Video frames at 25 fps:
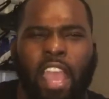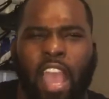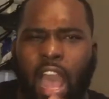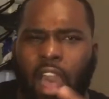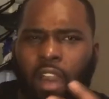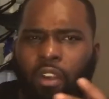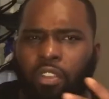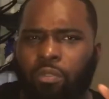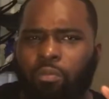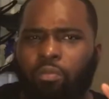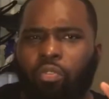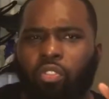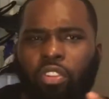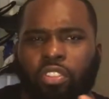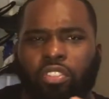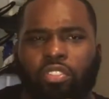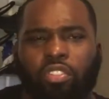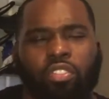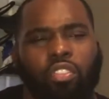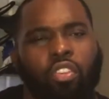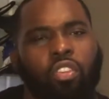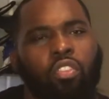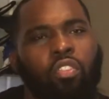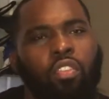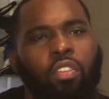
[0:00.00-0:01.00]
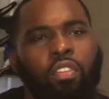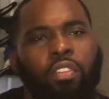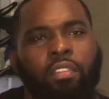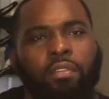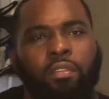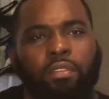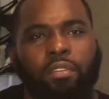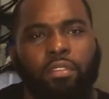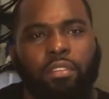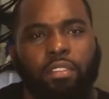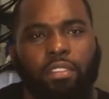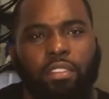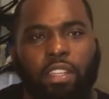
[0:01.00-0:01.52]
I was more so
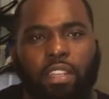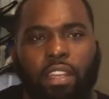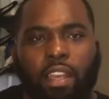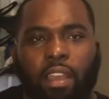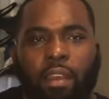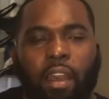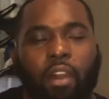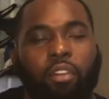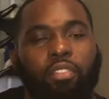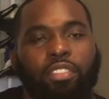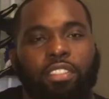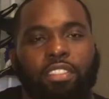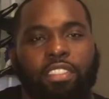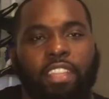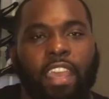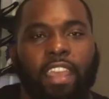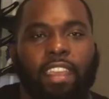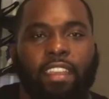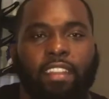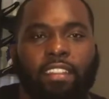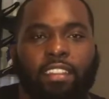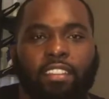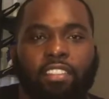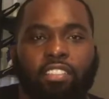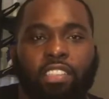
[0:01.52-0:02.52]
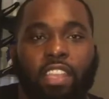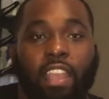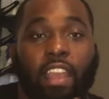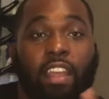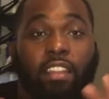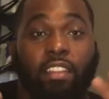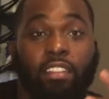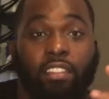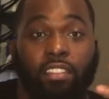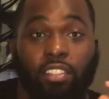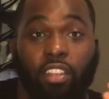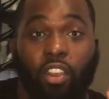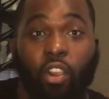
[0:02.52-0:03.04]
I was attacking this
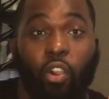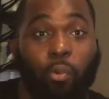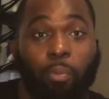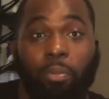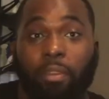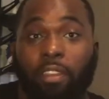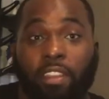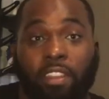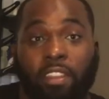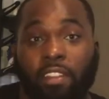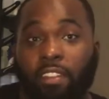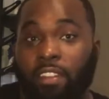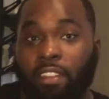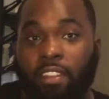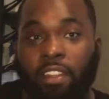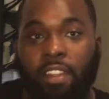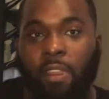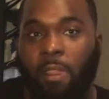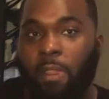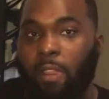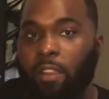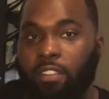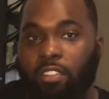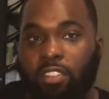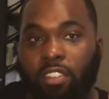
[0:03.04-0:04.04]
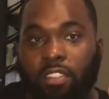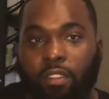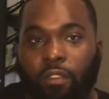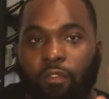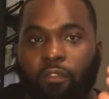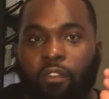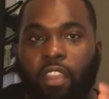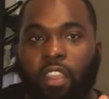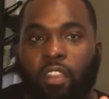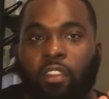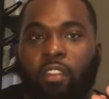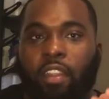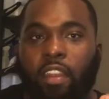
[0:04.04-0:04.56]
challenge open-ended, just
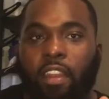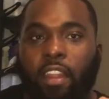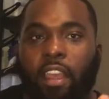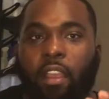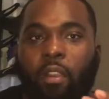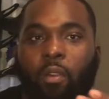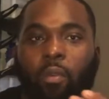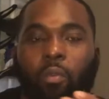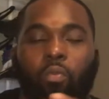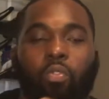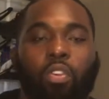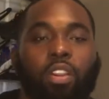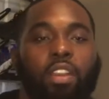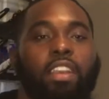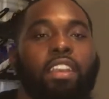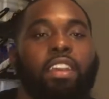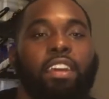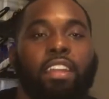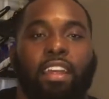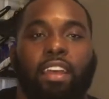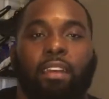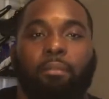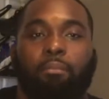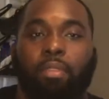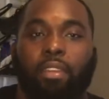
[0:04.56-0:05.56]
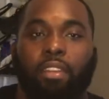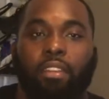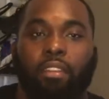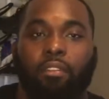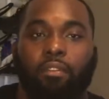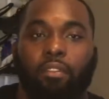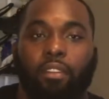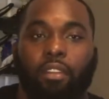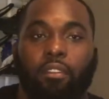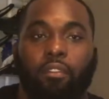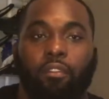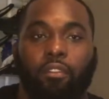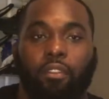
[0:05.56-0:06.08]
figuring out what could I
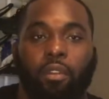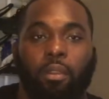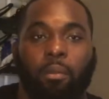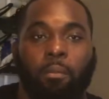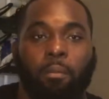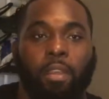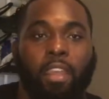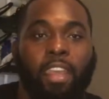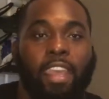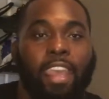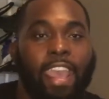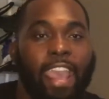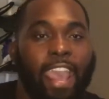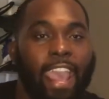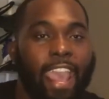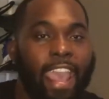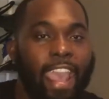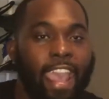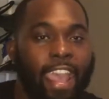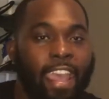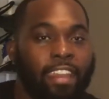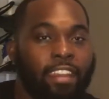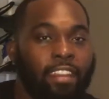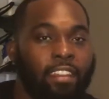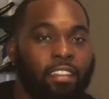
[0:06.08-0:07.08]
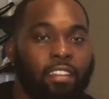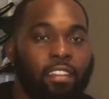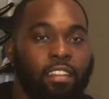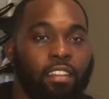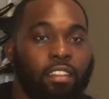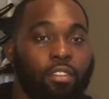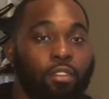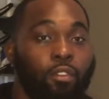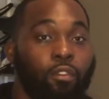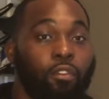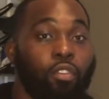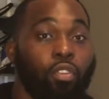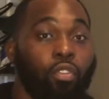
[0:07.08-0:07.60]
benefit from adding
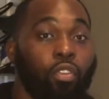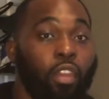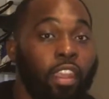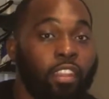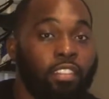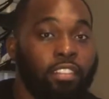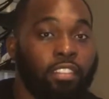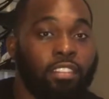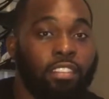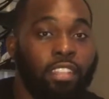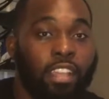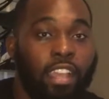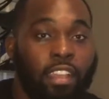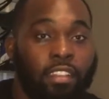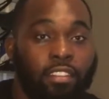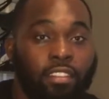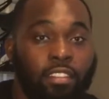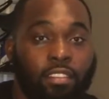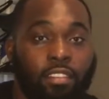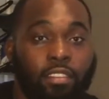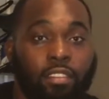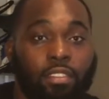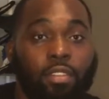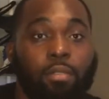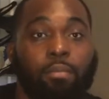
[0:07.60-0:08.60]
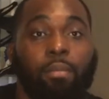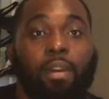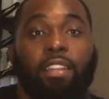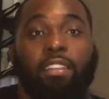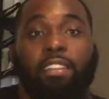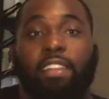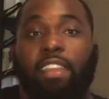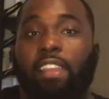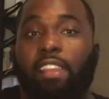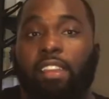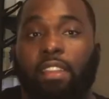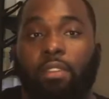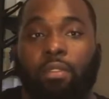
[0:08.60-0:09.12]
these few exercises to my
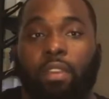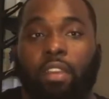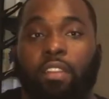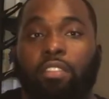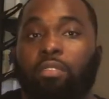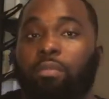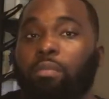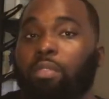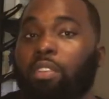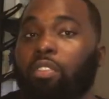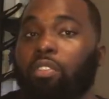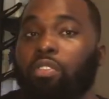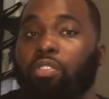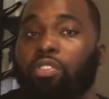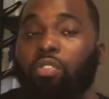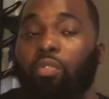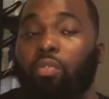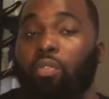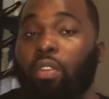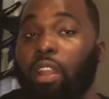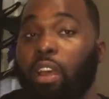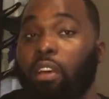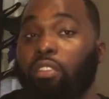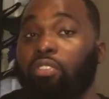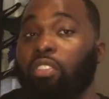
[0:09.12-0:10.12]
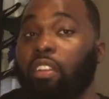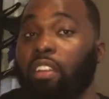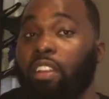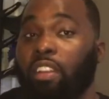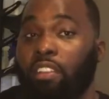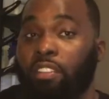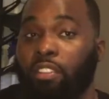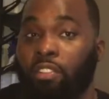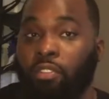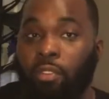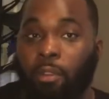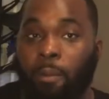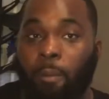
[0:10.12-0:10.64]
daily regimen or to what I was already
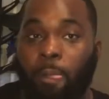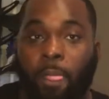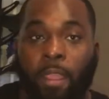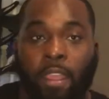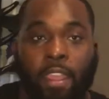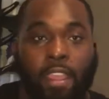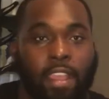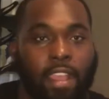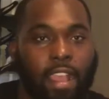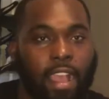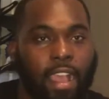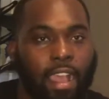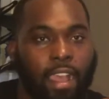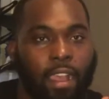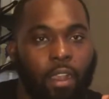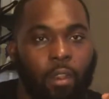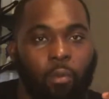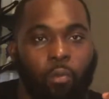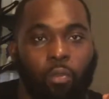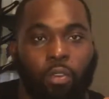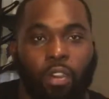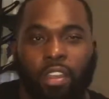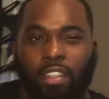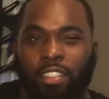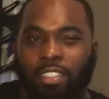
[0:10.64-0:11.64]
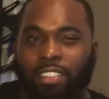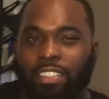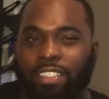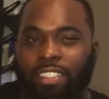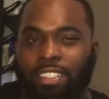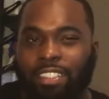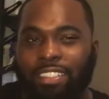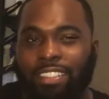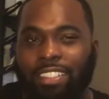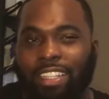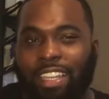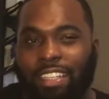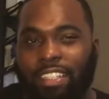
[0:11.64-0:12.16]
doing. I
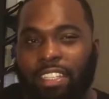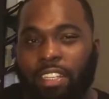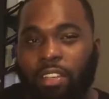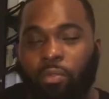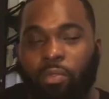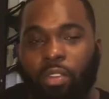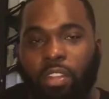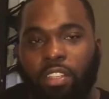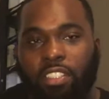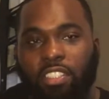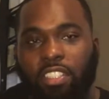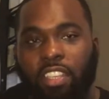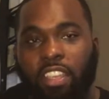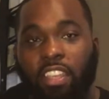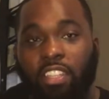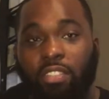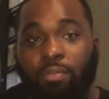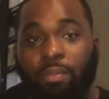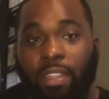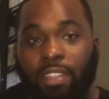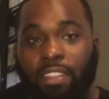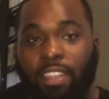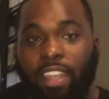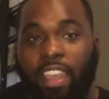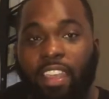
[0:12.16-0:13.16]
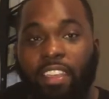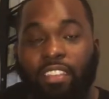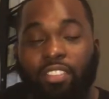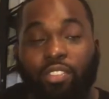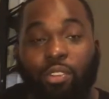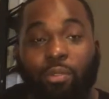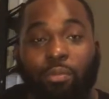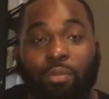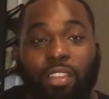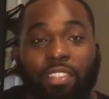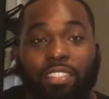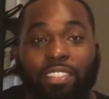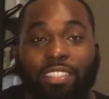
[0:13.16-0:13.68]
didn't want to change my diet
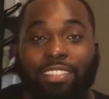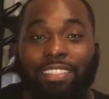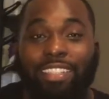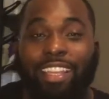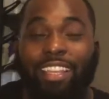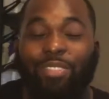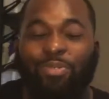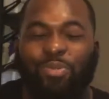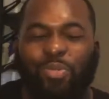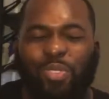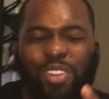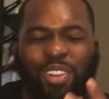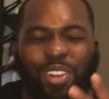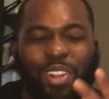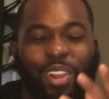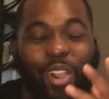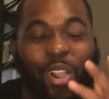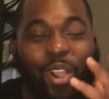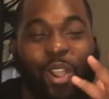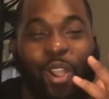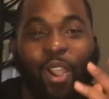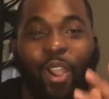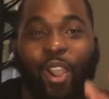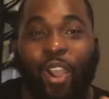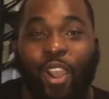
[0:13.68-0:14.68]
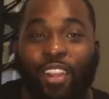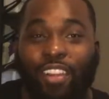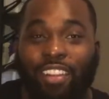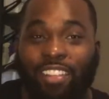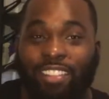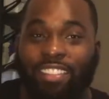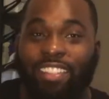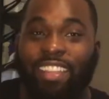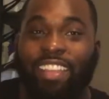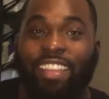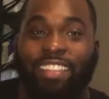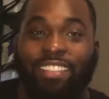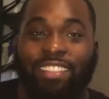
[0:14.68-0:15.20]
so much, because that's one of the
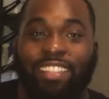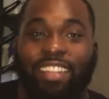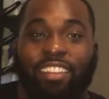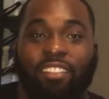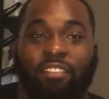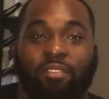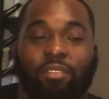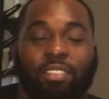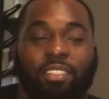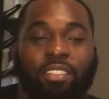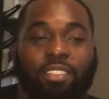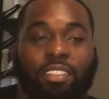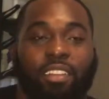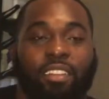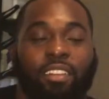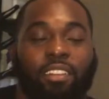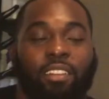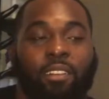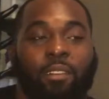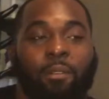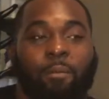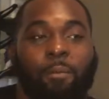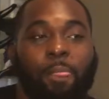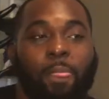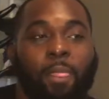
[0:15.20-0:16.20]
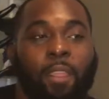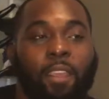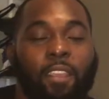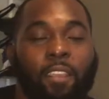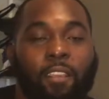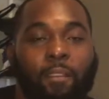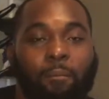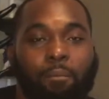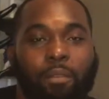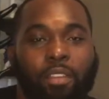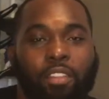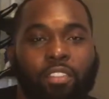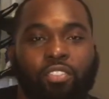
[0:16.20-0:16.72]
hardest things that I've
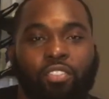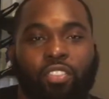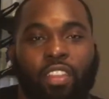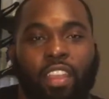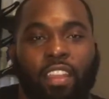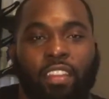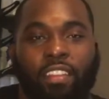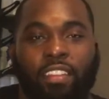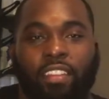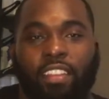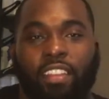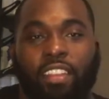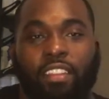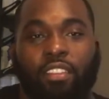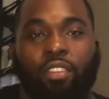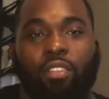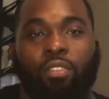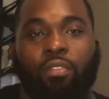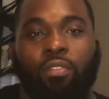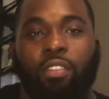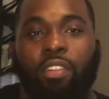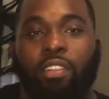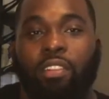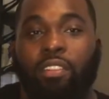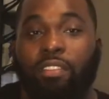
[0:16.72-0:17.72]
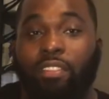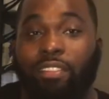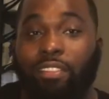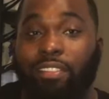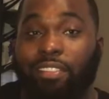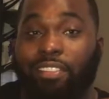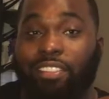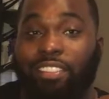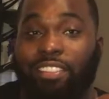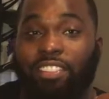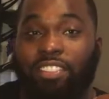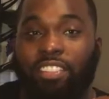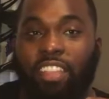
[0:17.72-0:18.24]
been trying to get over, is
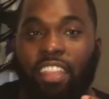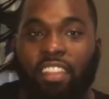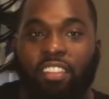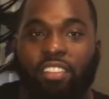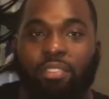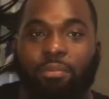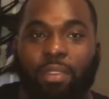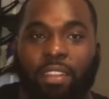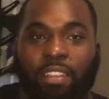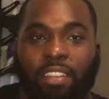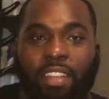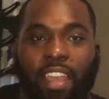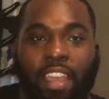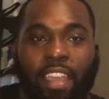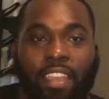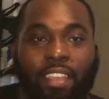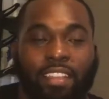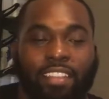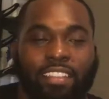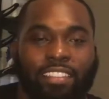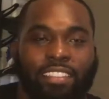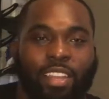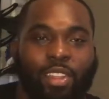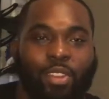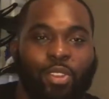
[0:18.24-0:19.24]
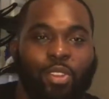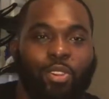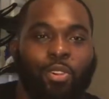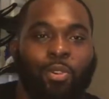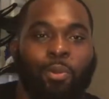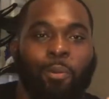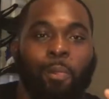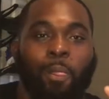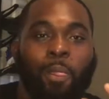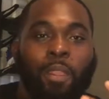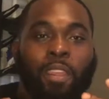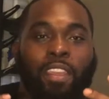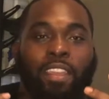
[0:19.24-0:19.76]
just changing my diet, because I
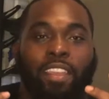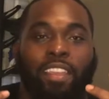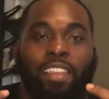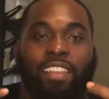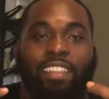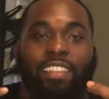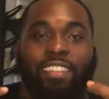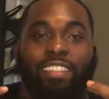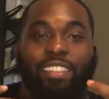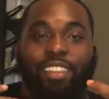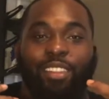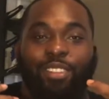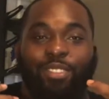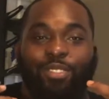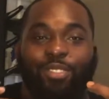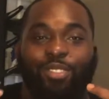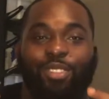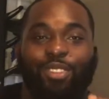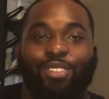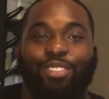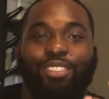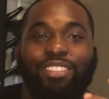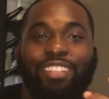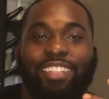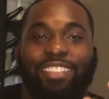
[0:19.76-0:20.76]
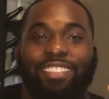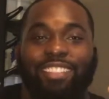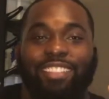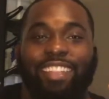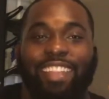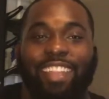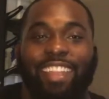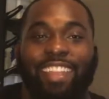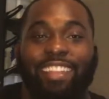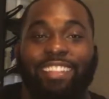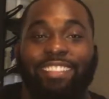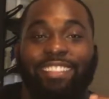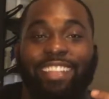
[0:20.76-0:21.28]
know there's no such
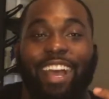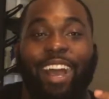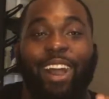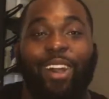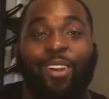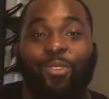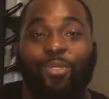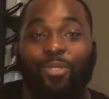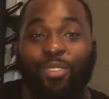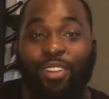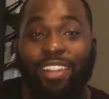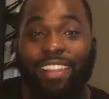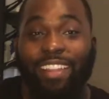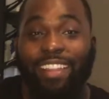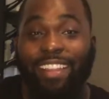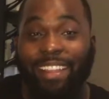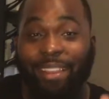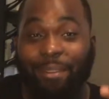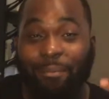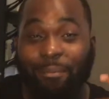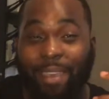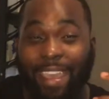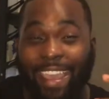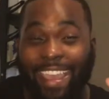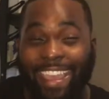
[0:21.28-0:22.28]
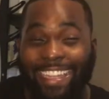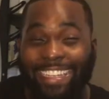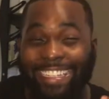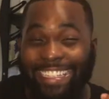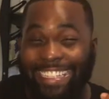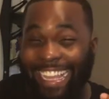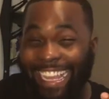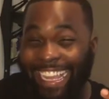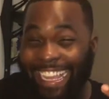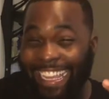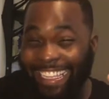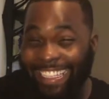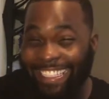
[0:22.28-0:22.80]
thing as outworking a bad
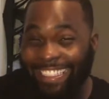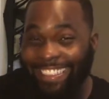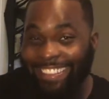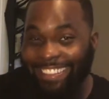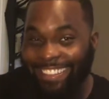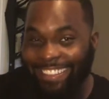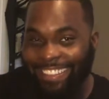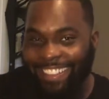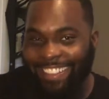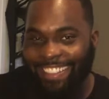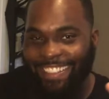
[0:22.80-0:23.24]
diet.